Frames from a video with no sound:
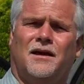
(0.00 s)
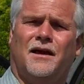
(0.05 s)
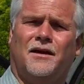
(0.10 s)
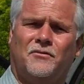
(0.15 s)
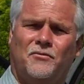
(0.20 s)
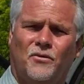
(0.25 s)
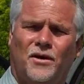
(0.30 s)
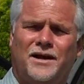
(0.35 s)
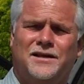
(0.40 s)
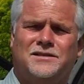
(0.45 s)

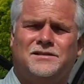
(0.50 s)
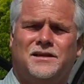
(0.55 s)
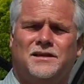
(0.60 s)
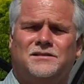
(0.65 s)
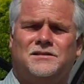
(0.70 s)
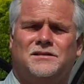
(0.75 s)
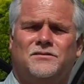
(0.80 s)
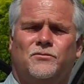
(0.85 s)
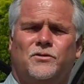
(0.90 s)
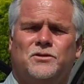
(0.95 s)
and
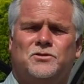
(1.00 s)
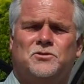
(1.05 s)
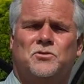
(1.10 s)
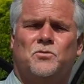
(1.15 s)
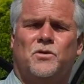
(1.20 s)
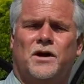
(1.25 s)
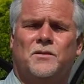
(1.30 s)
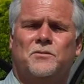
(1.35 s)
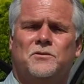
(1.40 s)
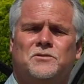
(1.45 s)
rain-sensitive
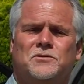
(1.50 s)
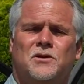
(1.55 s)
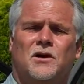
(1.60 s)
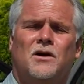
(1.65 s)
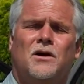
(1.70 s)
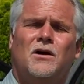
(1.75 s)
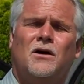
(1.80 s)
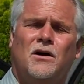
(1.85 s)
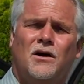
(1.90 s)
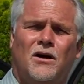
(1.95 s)
windshield wipers,
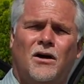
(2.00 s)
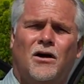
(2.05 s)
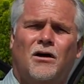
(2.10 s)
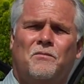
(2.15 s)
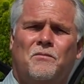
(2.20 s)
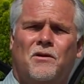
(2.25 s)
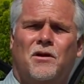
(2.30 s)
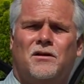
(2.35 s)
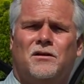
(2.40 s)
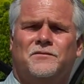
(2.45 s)

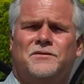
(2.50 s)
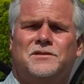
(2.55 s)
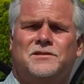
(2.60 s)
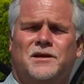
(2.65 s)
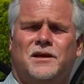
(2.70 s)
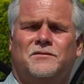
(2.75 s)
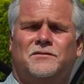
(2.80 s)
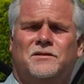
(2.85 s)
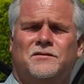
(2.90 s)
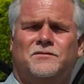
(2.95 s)
all part of a
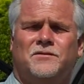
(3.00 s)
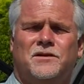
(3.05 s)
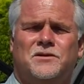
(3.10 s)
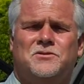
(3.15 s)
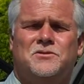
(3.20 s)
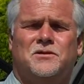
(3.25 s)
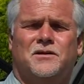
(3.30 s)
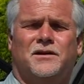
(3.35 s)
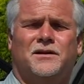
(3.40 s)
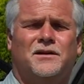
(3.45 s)
safety
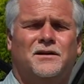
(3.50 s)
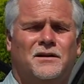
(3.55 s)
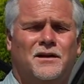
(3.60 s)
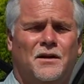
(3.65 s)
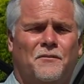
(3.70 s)
feature and